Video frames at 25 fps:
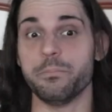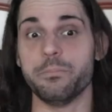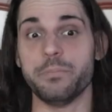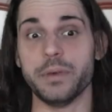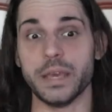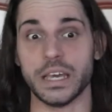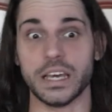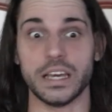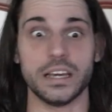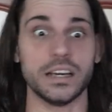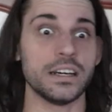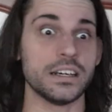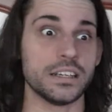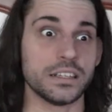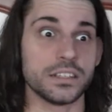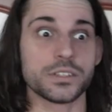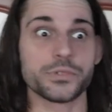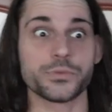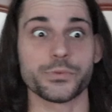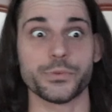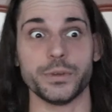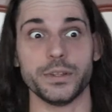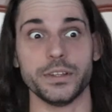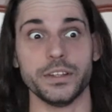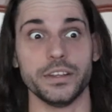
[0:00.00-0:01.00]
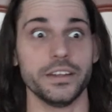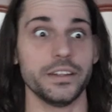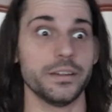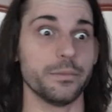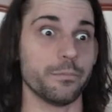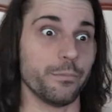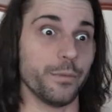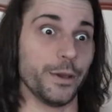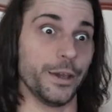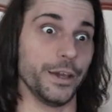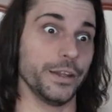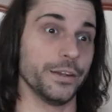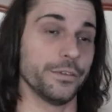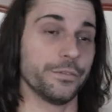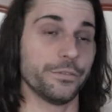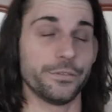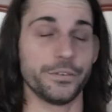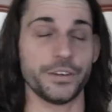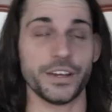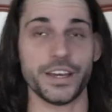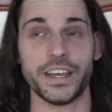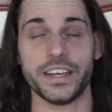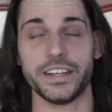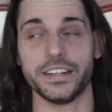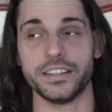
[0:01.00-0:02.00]
Because we need a main
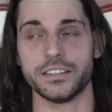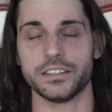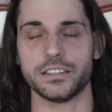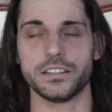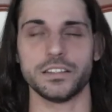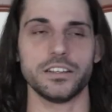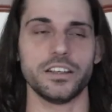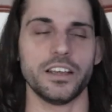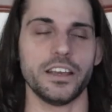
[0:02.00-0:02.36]
event.